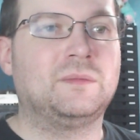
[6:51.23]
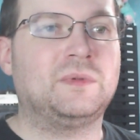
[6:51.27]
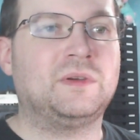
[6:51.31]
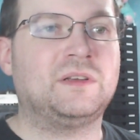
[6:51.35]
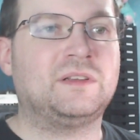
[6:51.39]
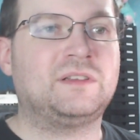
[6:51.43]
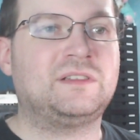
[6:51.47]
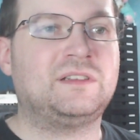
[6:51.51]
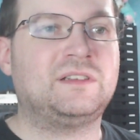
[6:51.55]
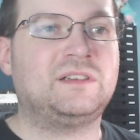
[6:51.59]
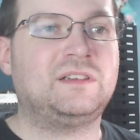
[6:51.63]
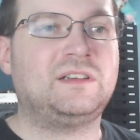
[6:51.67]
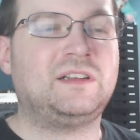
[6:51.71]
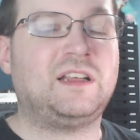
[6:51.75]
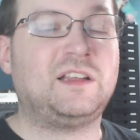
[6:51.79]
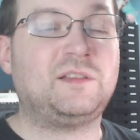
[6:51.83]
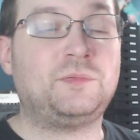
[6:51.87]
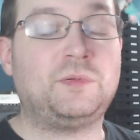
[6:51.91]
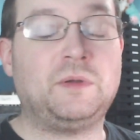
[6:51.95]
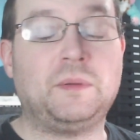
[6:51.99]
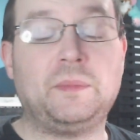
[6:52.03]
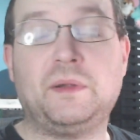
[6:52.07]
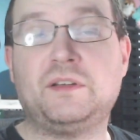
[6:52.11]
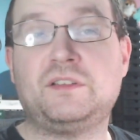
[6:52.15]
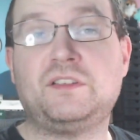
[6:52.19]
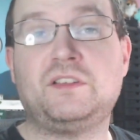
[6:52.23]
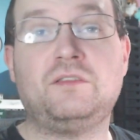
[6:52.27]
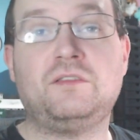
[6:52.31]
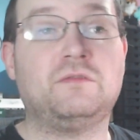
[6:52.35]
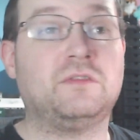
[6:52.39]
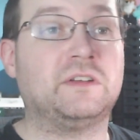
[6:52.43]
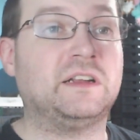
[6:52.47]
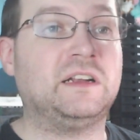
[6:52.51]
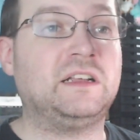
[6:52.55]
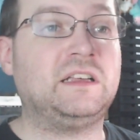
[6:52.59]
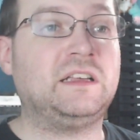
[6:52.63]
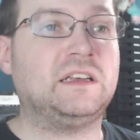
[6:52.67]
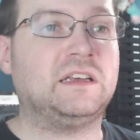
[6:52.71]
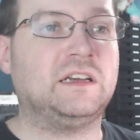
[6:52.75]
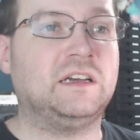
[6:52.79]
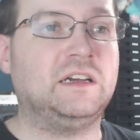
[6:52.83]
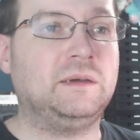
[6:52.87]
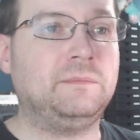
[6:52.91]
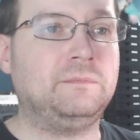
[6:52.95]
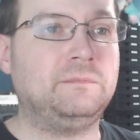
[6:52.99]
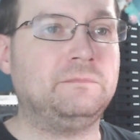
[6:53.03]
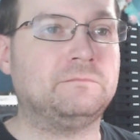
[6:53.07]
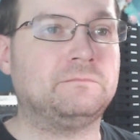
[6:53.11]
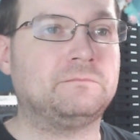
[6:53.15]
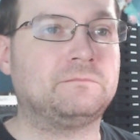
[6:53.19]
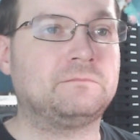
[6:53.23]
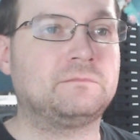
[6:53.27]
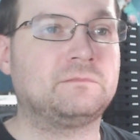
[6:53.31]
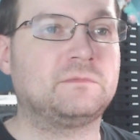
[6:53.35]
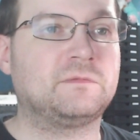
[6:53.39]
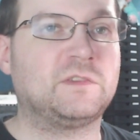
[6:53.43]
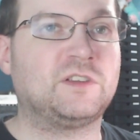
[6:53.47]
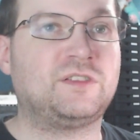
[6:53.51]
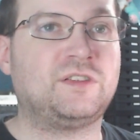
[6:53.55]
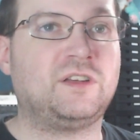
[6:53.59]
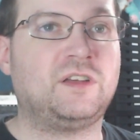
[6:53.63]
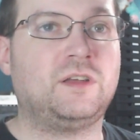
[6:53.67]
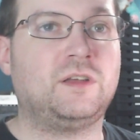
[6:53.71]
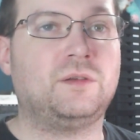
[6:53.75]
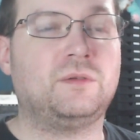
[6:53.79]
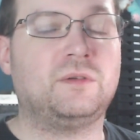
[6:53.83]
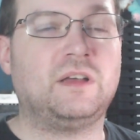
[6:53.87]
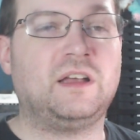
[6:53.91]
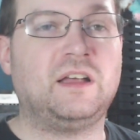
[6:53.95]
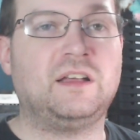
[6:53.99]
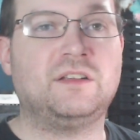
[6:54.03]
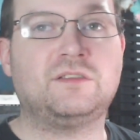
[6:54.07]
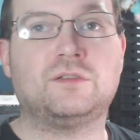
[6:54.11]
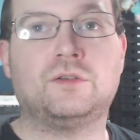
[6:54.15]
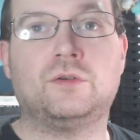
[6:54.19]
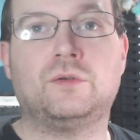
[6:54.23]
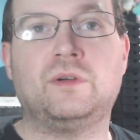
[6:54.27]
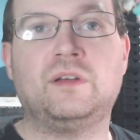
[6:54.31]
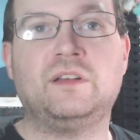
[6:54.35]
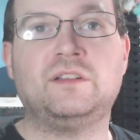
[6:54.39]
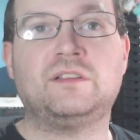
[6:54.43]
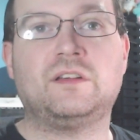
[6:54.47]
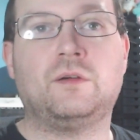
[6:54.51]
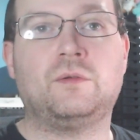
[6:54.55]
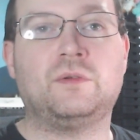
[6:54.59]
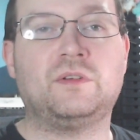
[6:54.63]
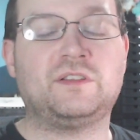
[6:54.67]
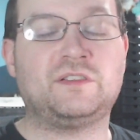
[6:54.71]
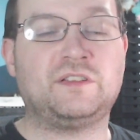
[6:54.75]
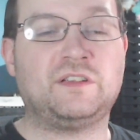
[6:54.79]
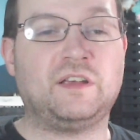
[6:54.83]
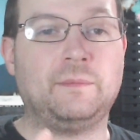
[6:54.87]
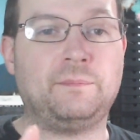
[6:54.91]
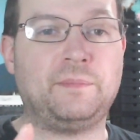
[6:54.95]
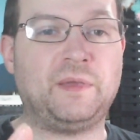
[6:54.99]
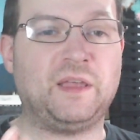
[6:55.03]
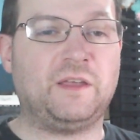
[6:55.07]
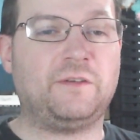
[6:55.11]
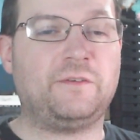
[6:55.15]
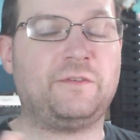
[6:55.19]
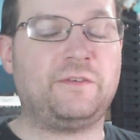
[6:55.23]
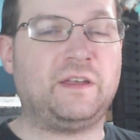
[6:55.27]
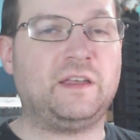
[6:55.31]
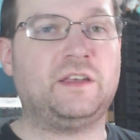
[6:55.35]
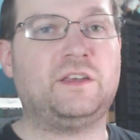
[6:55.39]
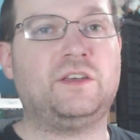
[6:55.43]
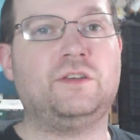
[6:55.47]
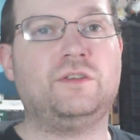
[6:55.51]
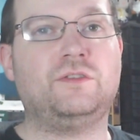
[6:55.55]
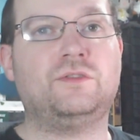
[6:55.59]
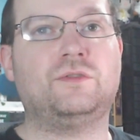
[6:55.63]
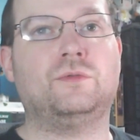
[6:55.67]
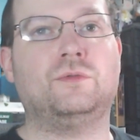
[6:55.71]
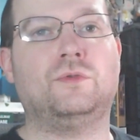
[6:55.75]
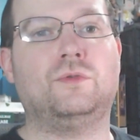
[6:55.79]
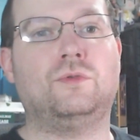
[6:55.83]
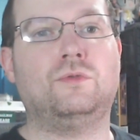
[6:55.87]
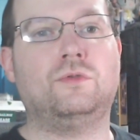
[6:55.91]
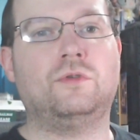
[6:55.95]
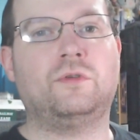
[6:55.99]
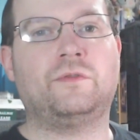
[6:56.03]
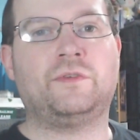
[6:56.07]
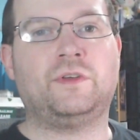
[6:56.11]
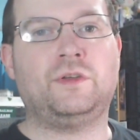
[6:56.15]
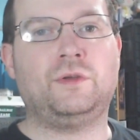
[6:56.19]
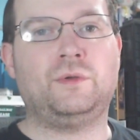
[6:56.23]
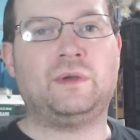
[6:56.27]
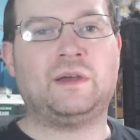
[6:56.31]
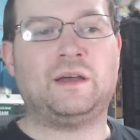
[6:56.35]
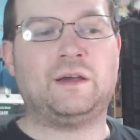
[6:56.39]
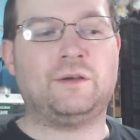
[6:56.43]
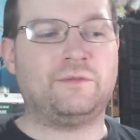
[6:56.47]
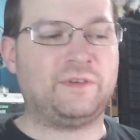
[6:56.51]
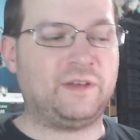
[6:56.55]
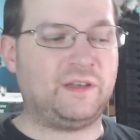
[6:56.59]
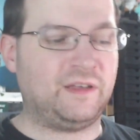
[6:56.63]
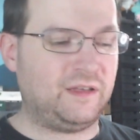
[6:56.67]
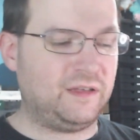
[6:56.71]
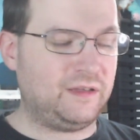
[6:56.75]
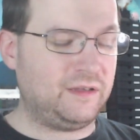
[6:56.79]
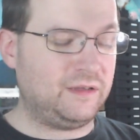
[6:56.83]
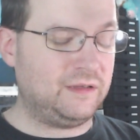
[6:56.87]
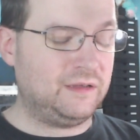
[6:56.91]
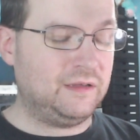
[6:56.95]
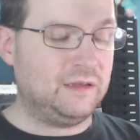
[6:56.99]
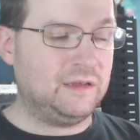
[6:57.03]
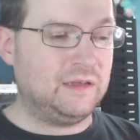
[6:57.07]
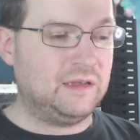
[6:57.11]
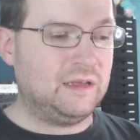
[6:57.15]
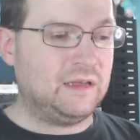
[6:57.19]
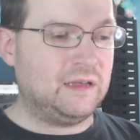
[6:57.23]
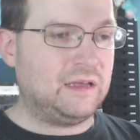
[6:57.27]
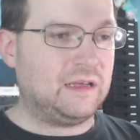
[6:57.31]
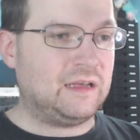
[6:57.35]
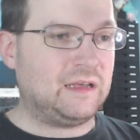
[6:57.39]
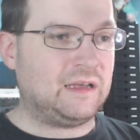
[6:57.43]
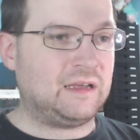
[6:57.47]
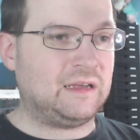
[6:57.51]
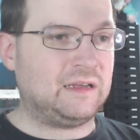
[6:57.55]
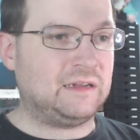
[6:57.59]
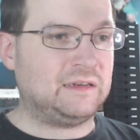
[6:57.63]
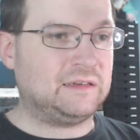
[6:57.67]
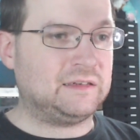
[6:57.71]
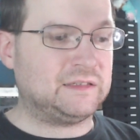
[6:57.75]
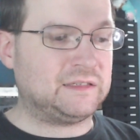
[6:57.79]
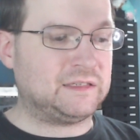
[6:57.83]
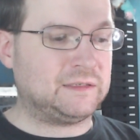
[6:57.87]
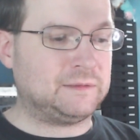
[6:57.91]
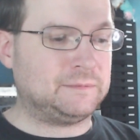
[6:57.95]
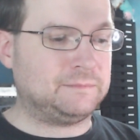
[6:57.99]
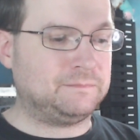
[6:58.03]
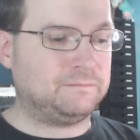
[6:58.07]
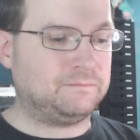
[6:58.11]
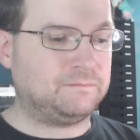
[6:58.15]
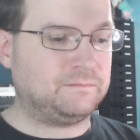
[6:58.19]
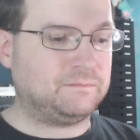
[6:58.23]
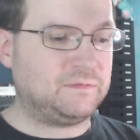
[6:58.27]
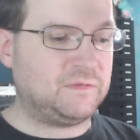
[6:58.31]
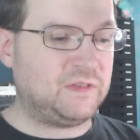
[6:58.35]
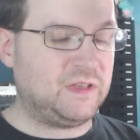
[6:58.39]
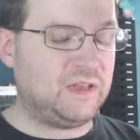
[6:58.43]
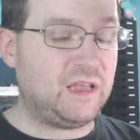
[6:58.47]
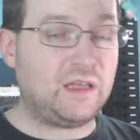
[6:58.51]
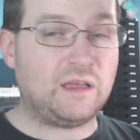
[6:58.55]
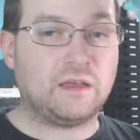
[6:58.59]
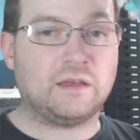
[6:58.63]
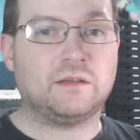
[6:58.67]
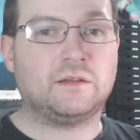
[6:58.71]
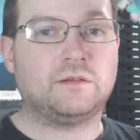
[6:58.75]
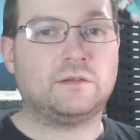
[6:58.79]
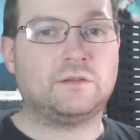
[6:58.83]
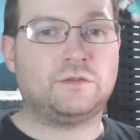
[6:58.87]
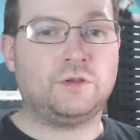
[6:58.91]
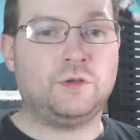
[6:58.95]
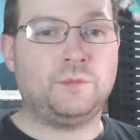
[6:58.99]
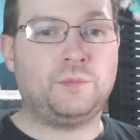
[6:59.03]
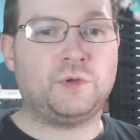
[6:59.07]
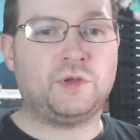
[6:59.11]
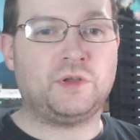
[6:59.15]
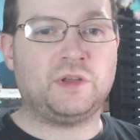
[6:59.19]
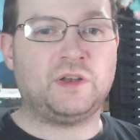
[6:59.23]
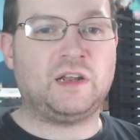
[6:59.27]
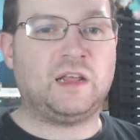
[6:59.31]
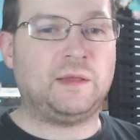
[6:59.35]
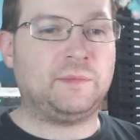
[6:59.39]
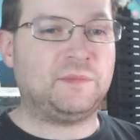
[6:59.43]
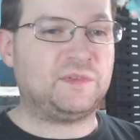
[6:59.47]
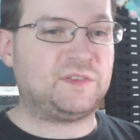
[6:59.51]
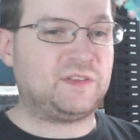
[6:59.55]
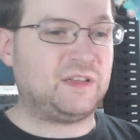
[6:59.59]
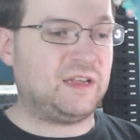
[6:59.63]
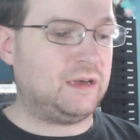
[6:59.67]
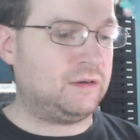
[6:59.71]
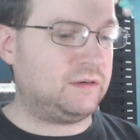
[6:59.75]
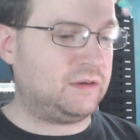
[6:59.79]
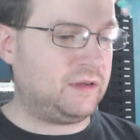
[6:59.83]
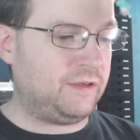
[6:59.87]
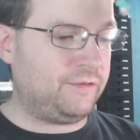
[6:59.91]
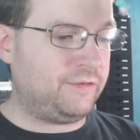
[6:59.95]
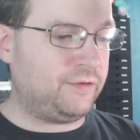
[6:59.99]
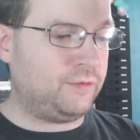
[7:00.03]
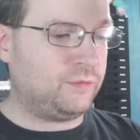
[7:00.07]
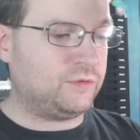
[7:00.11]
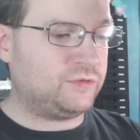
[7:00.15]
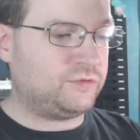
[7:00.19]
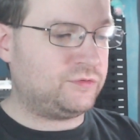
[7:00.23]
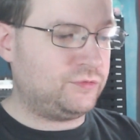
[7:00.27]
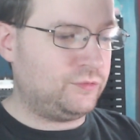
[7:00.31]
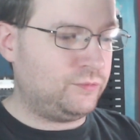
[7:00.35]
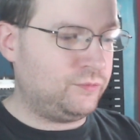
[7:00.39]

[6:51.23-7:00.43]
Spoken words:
But that's pretty much it, really. So as always, I want to say a big thank you to all of you out there, and yeah, do put your names down if you want